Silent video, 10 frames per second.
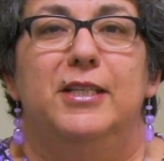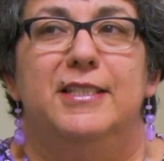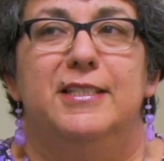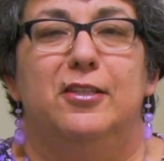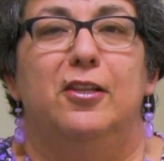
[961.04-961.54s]

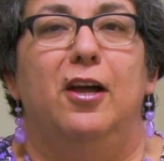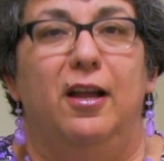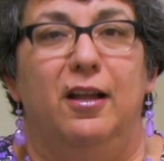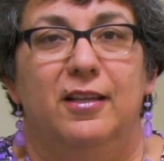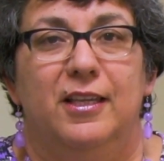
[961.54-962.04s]
is the
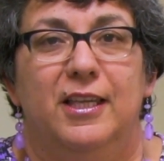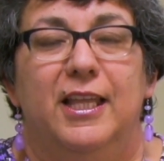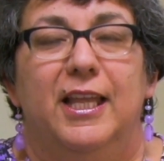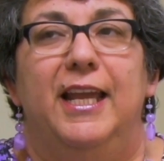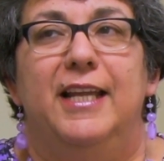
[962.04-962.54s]
law.
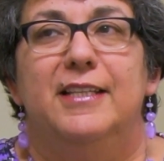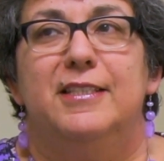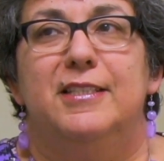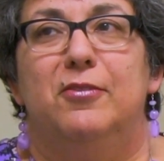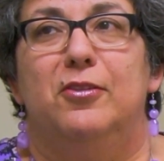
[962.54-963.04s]
And
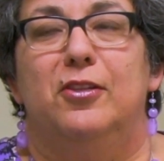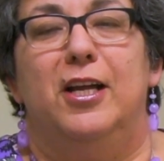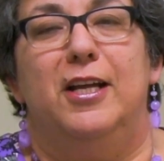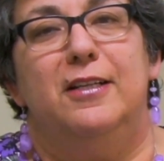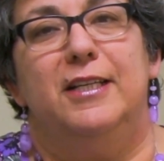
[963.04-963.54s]
so the
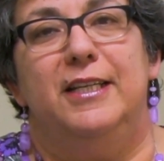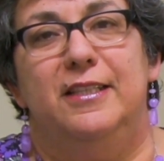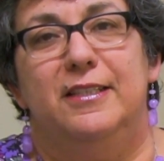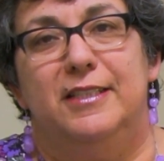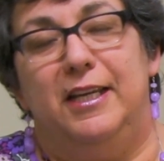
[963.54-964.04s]
law in
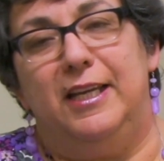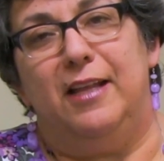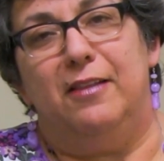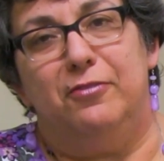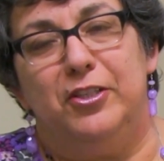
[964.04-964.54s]
the state of
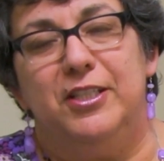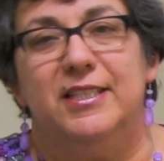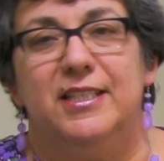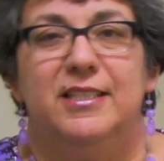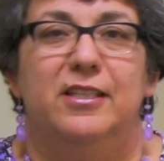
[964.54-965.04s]
California
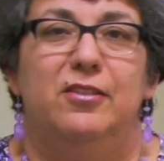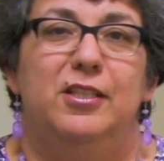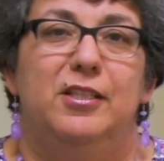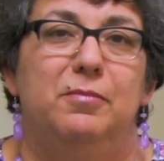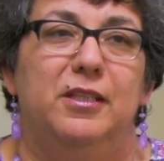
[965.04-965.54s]
says that you
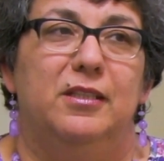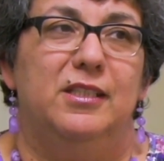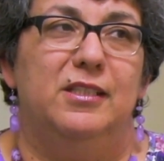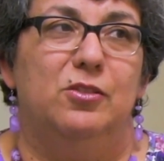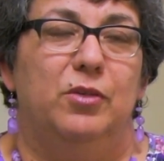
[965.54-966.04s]
need to be at
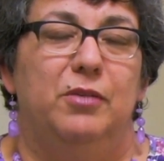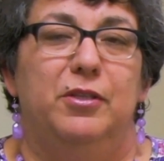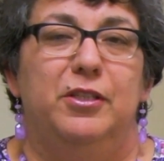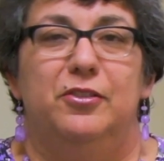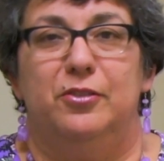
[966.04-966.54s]
least
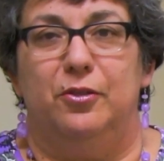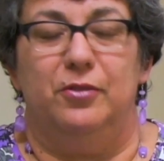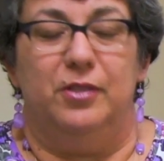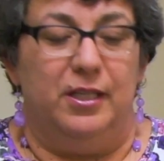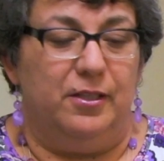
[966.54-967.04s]
21 years
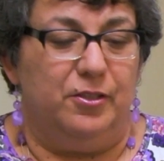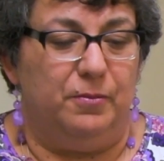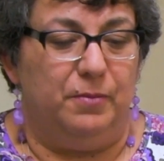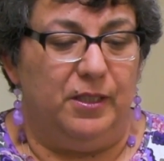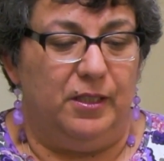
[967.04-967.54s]
old
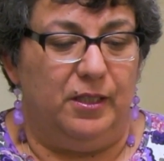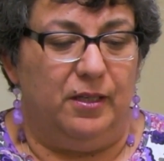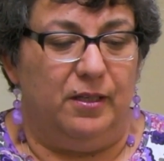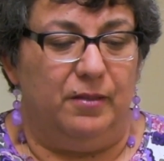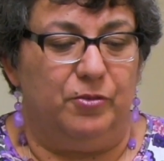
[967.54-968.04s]
to be
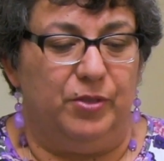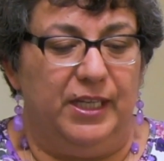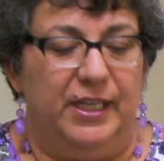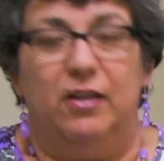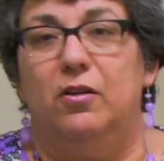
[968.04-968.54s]

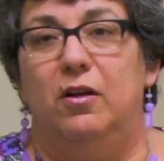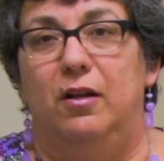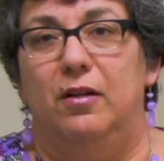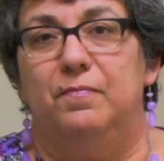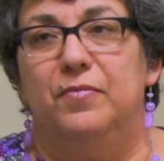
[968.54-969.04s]
drinking
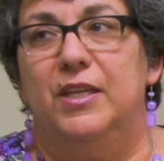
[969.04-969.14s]
alcohol.